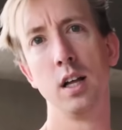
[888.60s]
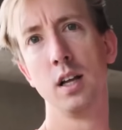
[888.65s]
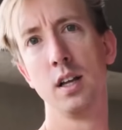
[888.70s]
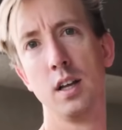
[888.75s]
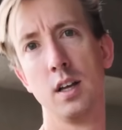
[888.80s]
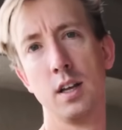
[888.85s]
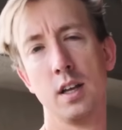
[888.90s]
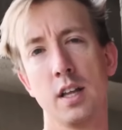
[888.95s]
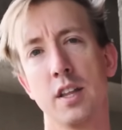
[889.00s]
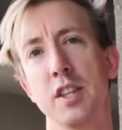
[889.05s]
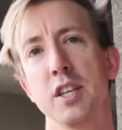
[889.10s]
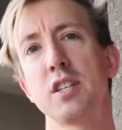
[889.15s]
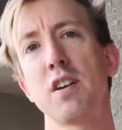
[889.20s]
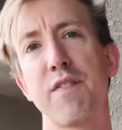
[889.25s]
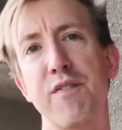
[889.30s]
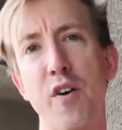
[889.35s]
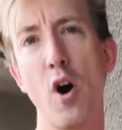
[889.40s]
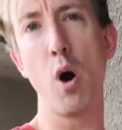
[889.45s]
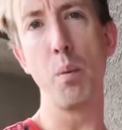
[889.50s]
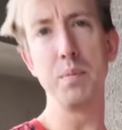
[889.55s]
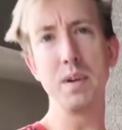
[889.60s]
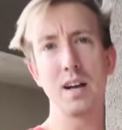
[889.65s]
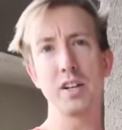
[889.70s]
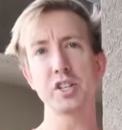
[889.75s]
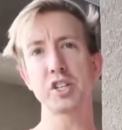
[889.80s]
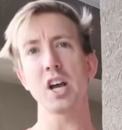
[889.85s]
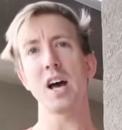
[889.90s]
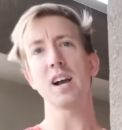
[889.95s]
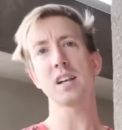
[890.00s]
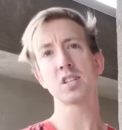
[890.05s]
What? These are foam
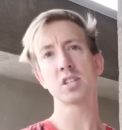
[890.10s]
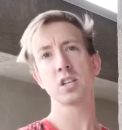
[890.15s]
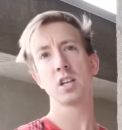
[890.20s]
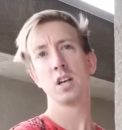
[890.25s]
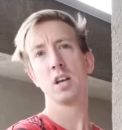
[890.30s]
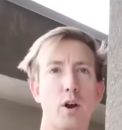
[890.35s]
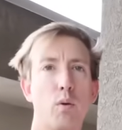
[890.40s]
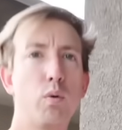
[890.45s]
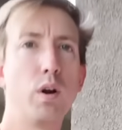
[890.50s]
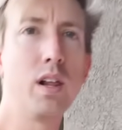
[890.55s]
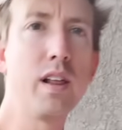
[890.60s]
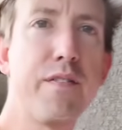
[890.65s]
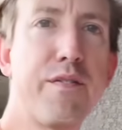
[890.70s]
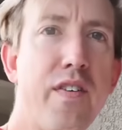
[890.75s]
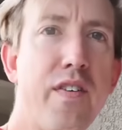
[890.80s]
nunchucks. They're really